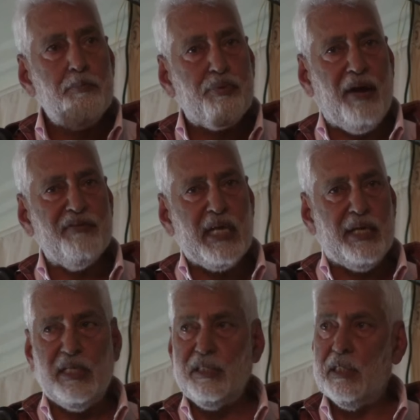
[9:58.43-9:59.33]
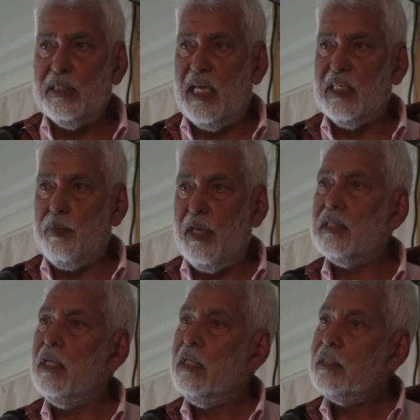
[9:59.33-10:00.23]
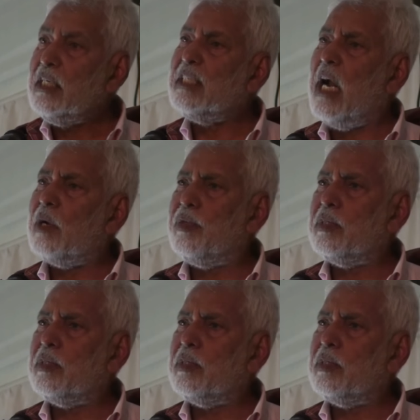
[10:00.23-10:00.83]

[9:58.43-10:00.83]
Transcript: privatization takes place. They start